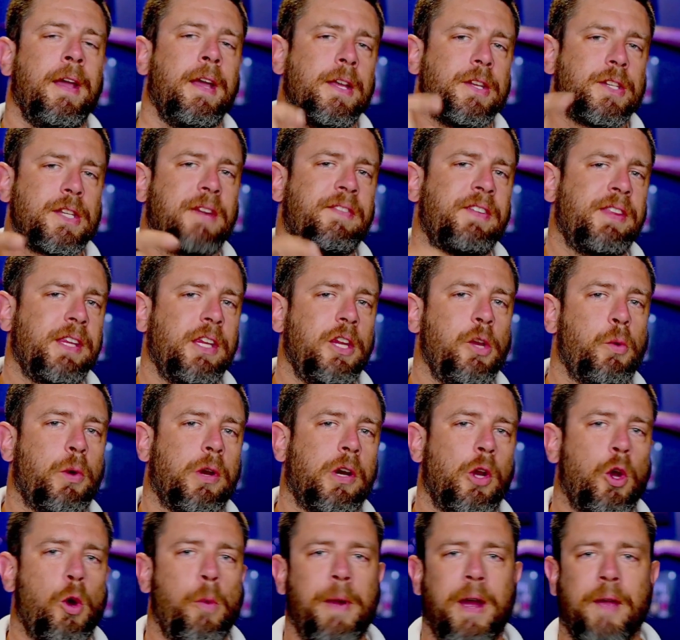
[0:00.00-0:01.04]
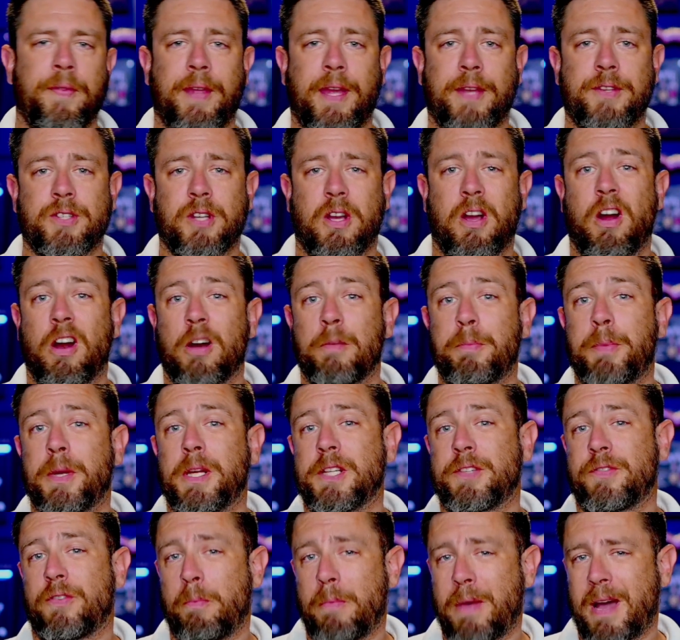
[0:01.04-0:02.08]
It's everything you want to know about that cigar, but
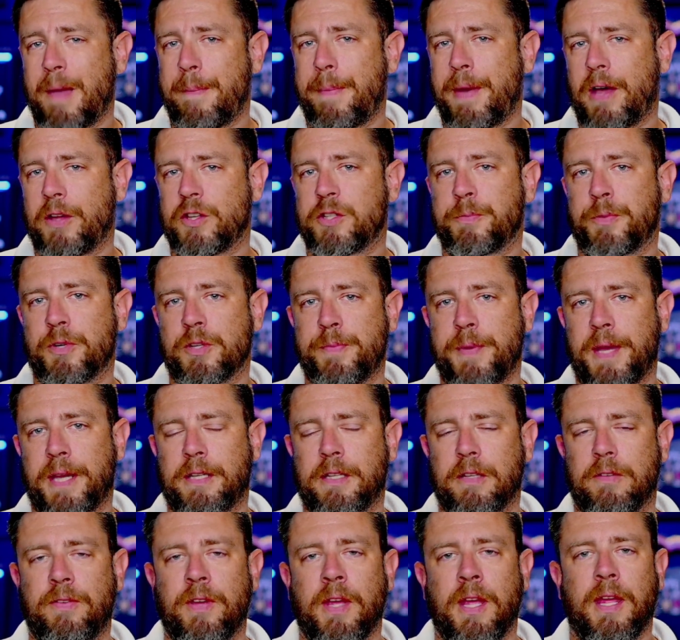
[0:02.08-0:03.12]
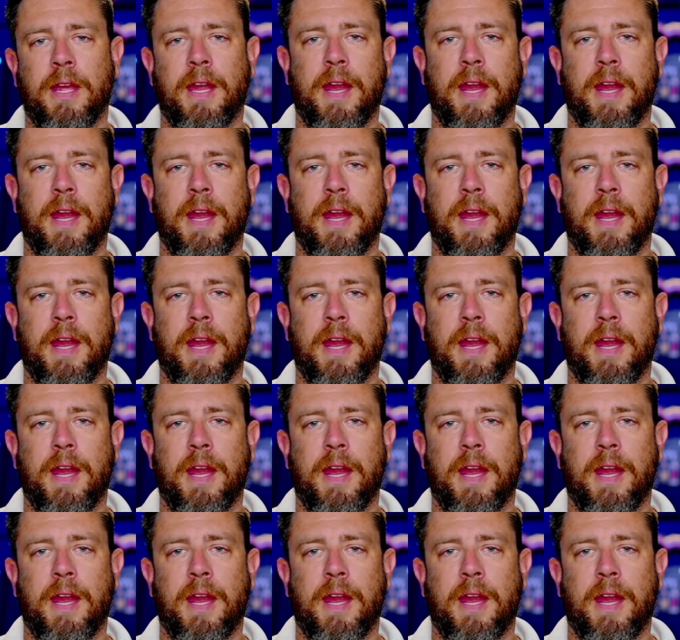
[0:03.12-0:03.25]
it's from my palate's perspective,